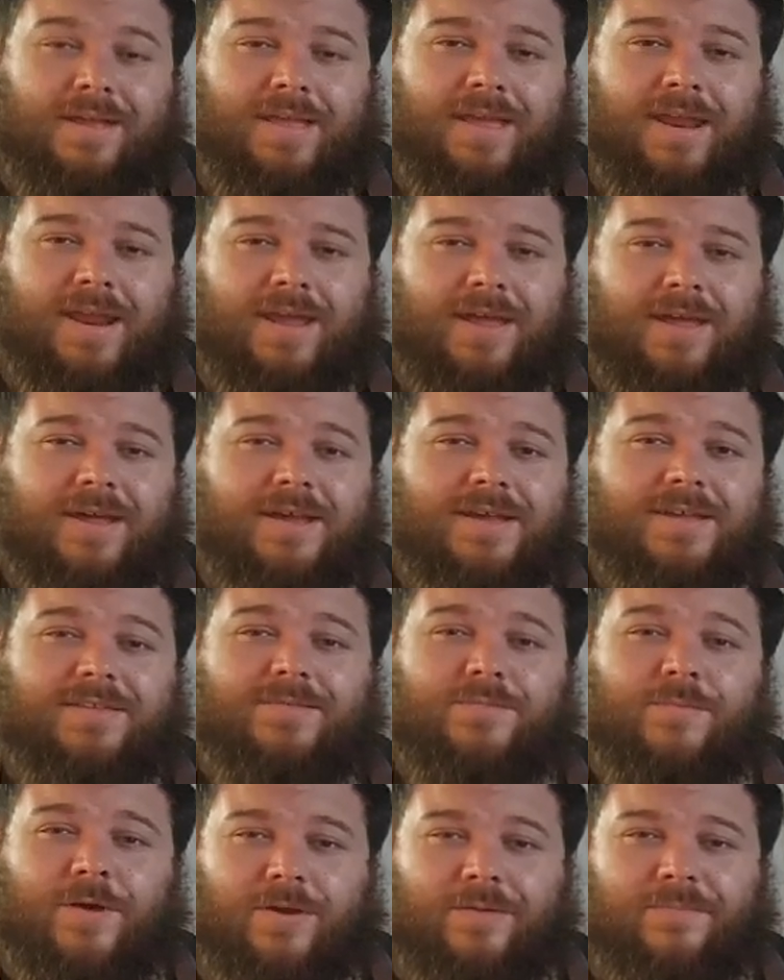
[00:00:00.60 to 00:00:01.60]
G'day guys,
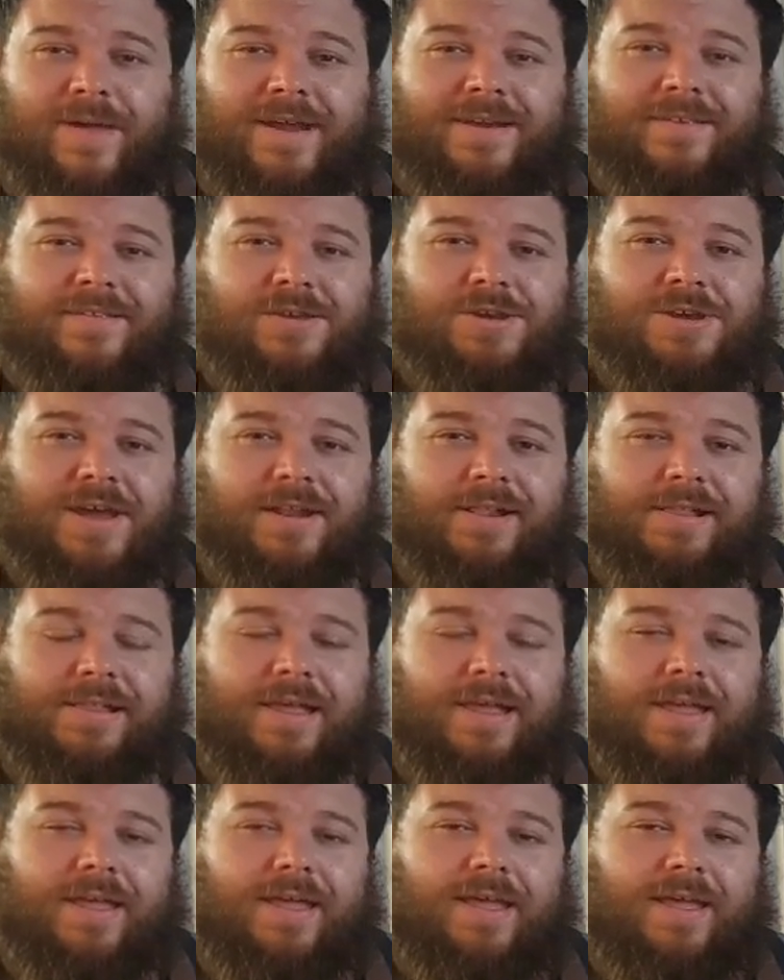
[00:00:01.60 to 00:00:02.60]
and welcome back to the
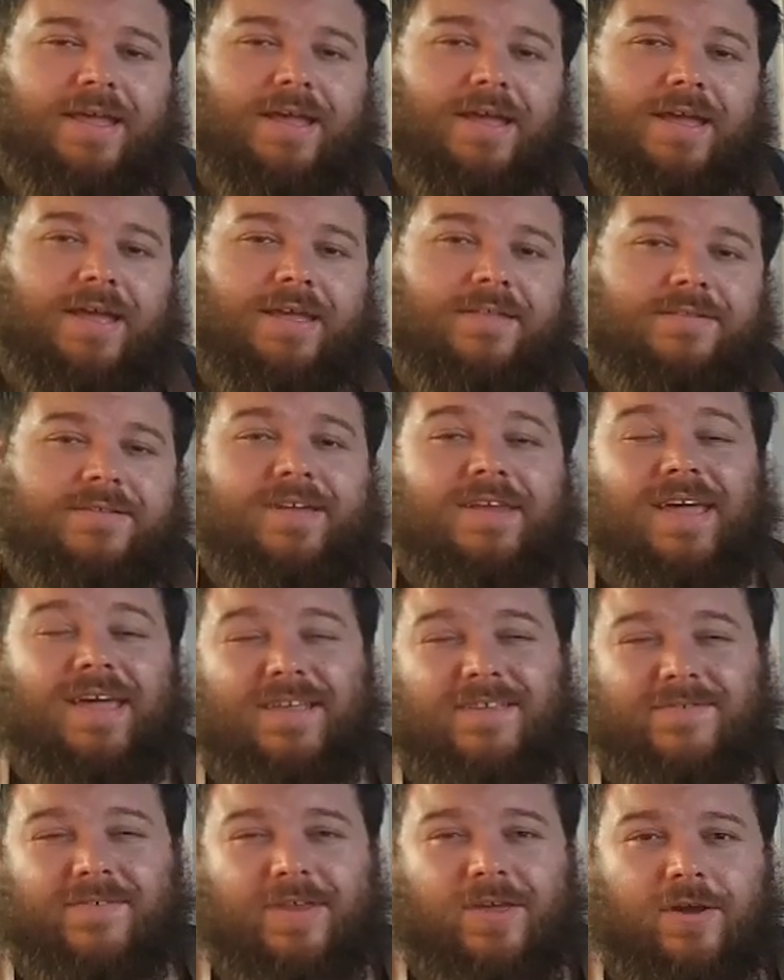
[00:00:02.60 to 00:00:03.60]
channel. In
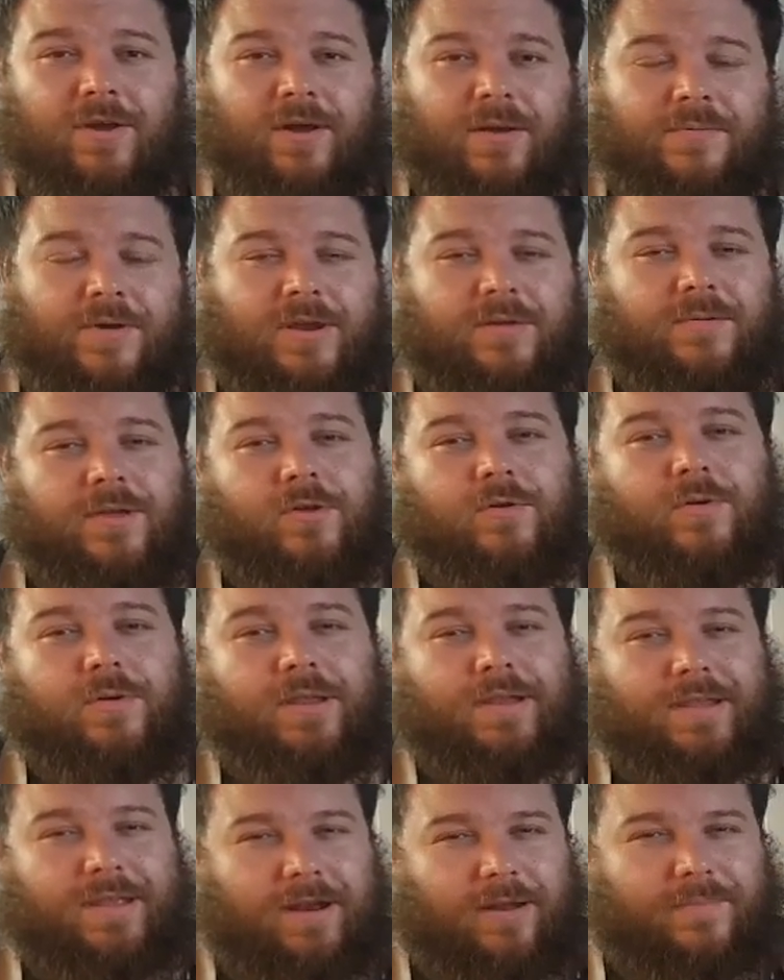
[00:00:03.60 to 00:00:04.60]
today's video I'm going to do a
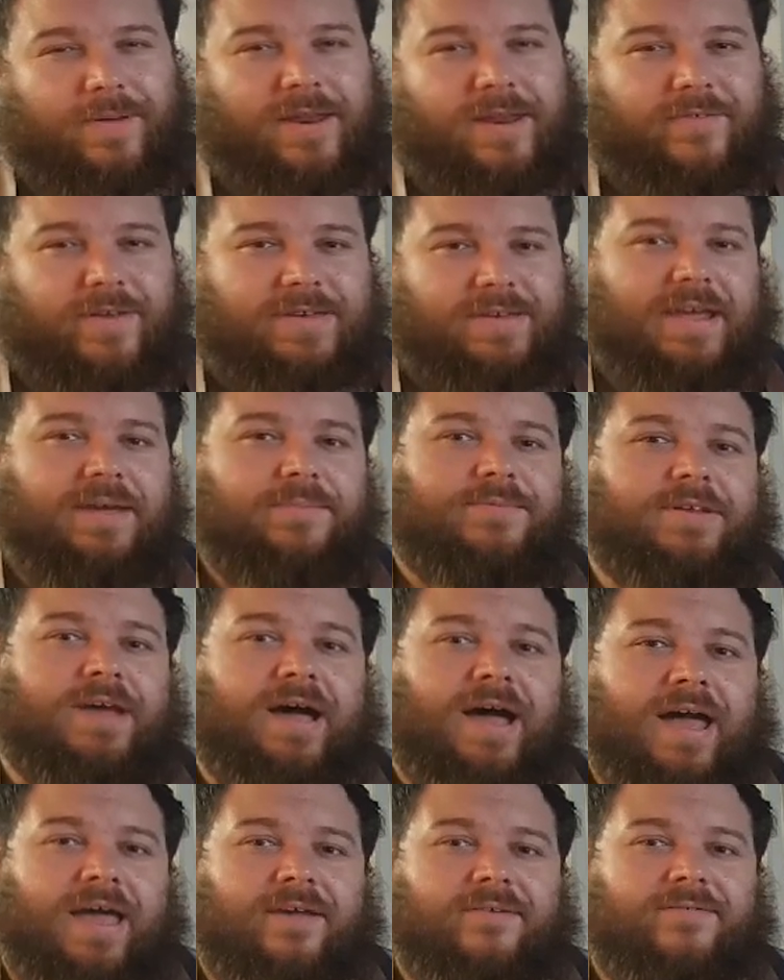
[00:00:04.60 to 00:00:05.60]
little bit of a deep
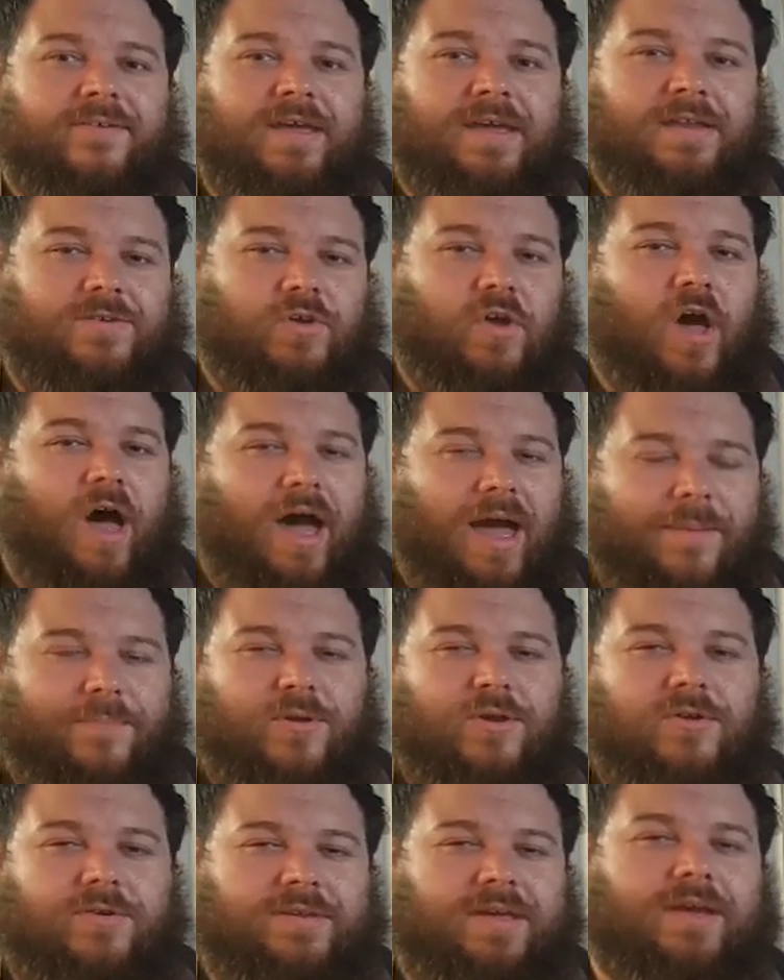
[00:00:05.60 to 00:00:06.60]
dive into
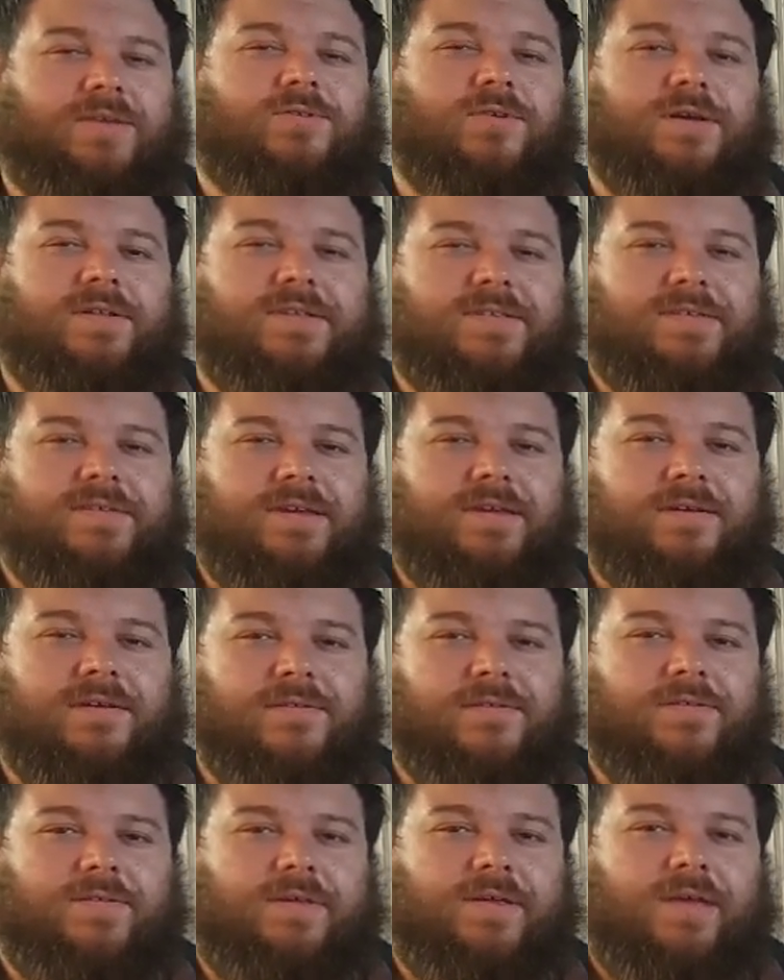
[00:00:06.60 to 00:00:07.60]
hypereutectoid
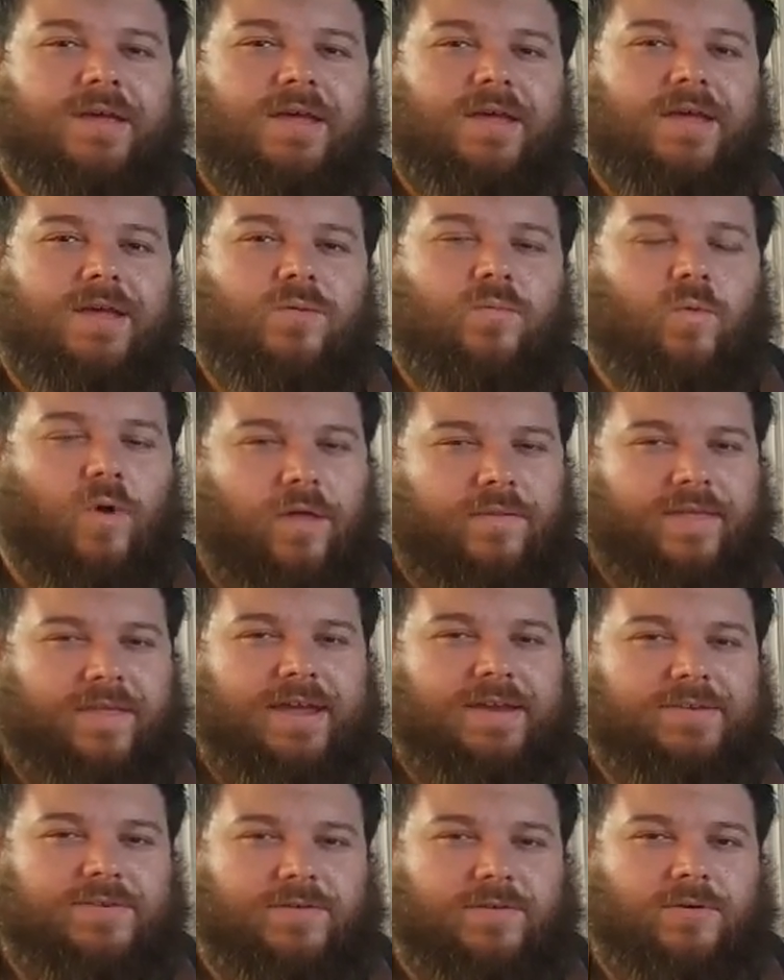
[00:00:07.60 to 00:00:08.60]
steels, what
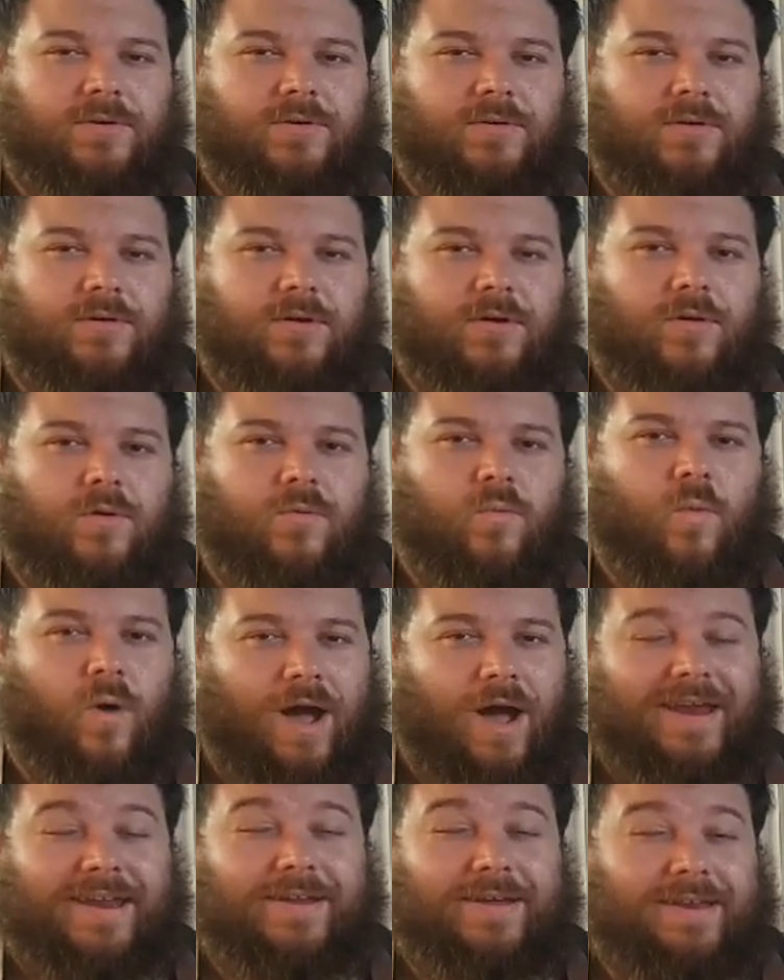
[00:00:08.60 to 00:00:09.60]
they do,
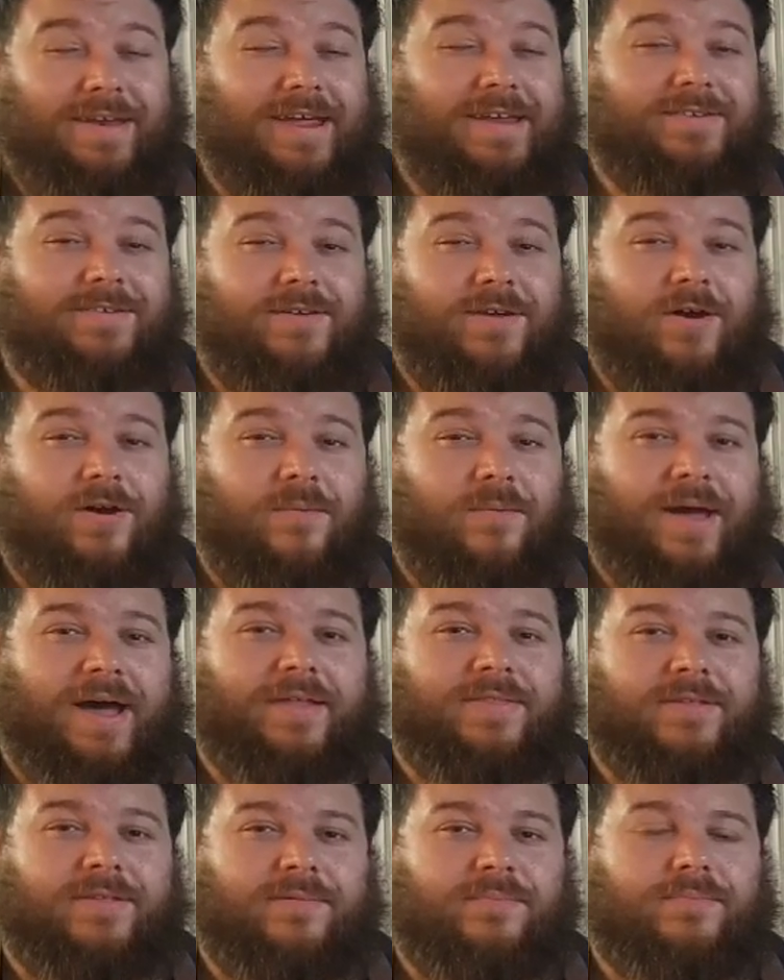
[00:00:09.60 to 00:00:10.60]
why you need to know
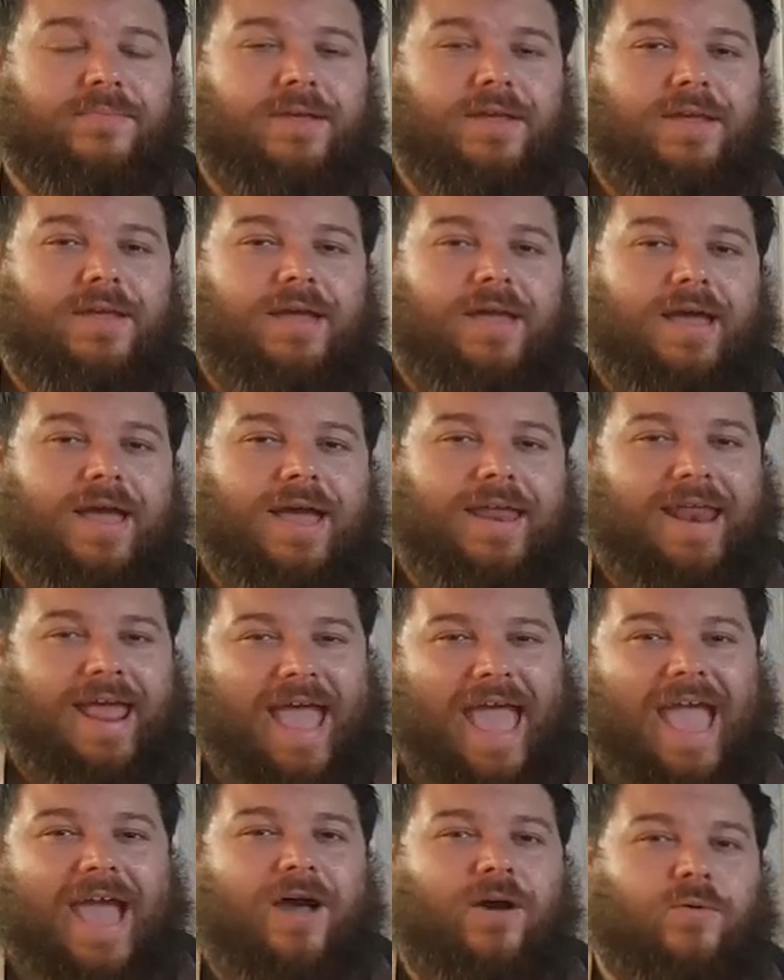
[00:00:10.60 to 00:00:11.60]
about them, and
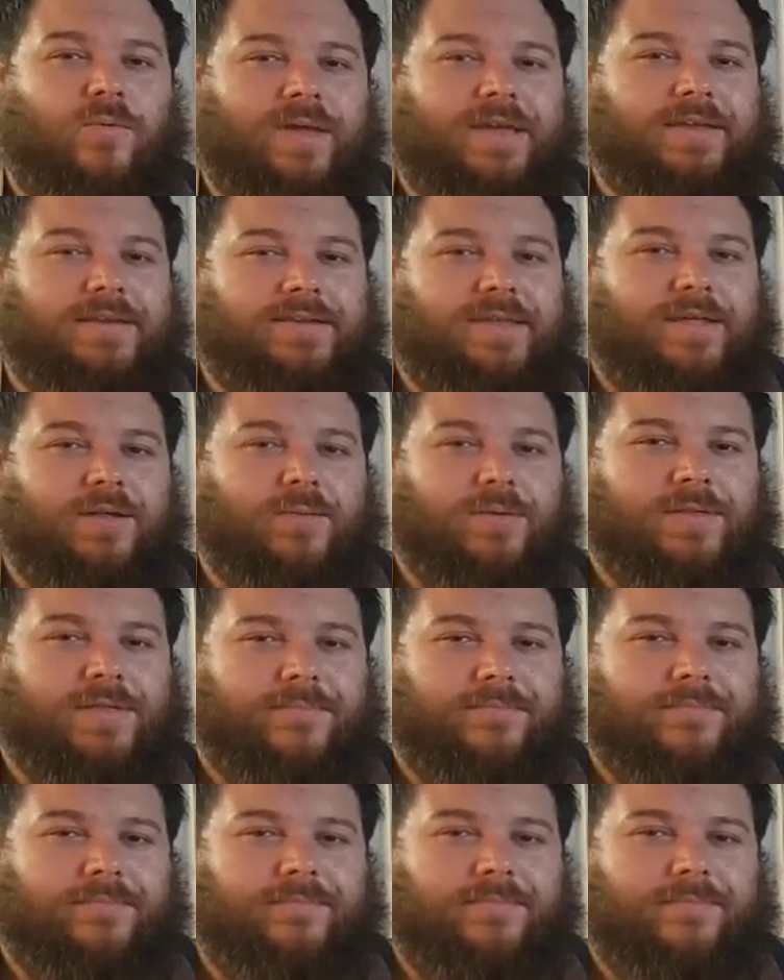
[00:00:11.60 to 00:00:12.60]
how we can deal with
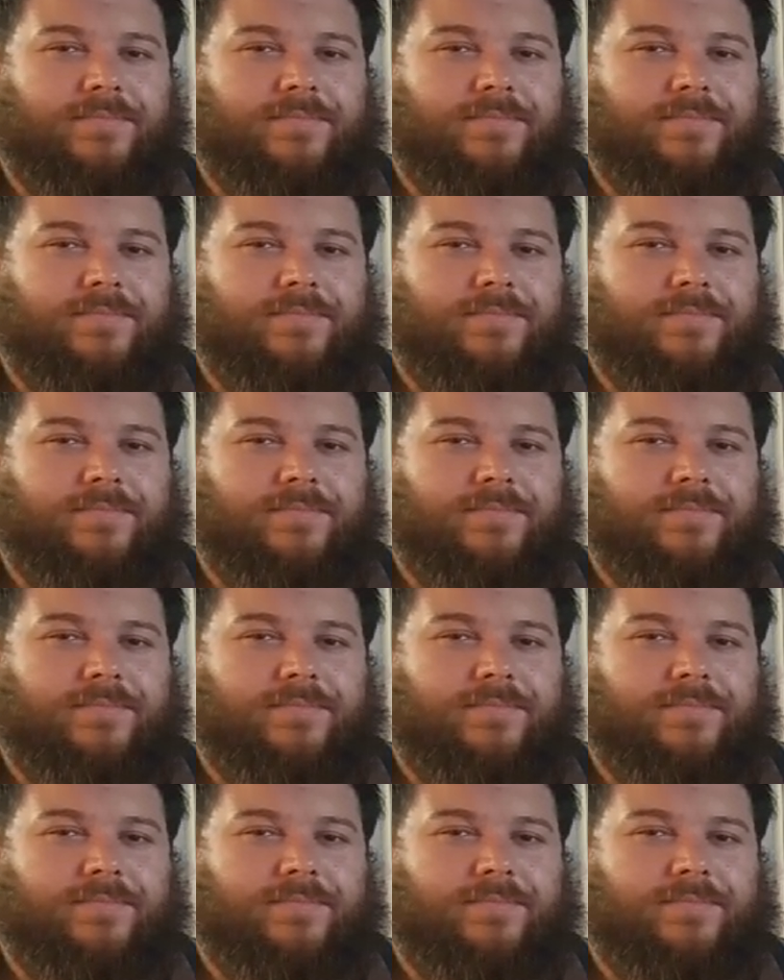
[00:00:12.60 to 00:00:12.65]
them.